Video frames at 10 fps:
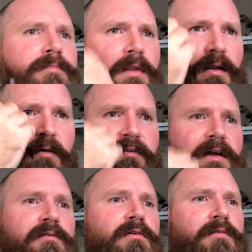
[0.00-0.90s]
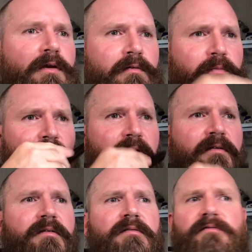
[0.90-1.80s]
and I'll fine tune that with my
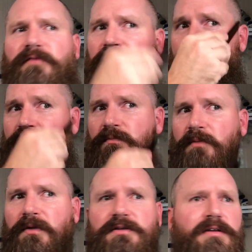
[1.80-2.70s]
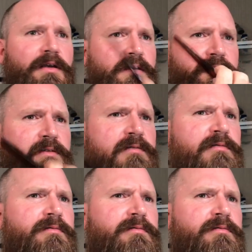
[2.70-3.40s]
fingers on my mustache.